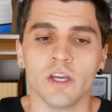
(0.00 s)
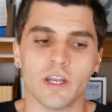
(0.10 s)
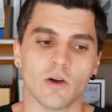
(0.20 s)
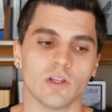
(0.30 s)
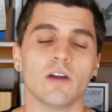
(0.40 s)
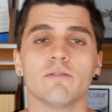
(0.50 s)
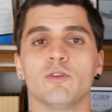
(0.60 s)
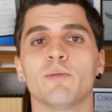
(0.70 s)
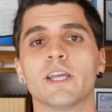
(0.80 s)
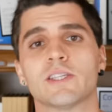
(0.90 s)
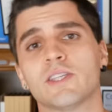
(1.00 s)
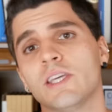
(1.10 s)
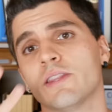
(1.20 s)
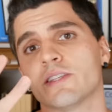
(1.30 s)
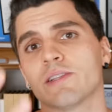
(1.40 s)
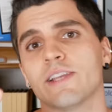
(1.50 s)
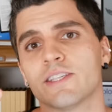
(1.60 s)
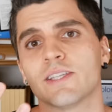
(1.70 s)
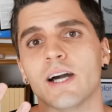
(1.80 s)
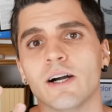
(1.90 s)
Now, a lot of you might see this
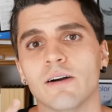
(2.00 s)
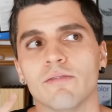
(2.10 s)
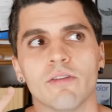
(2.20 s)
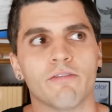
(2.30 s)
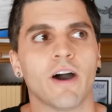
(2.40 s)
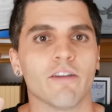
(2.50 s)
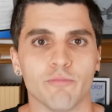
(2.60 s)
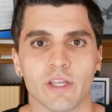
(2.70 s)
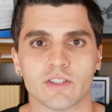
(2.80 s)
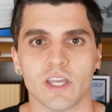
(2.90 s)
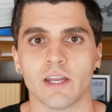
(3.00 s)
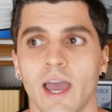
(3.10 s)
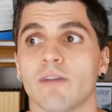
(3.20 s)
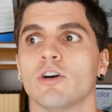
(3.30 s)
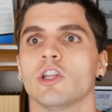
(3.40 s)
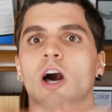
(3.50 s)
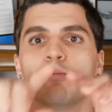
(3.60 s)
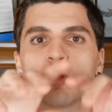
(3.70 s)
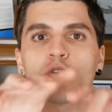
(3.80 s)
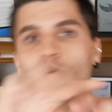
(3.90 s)
list of the 5 myths have a lot
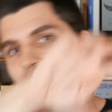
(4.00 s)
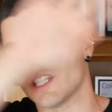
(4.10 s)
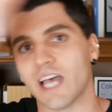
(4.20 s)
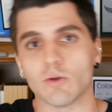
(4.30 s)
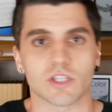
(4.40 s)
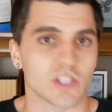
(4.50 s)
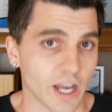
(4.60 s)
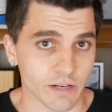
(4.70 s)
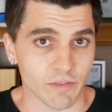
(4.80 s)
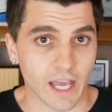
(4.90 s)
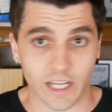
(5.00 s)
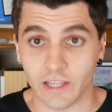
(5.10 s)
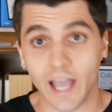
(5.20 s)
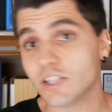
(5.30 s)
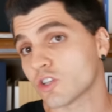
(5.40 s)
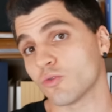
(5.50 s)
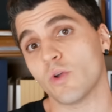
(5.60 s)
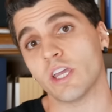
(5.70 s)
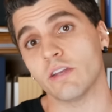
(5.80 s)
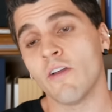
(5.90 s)
more questions outside of that, and that's
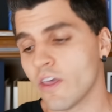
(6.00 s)
great.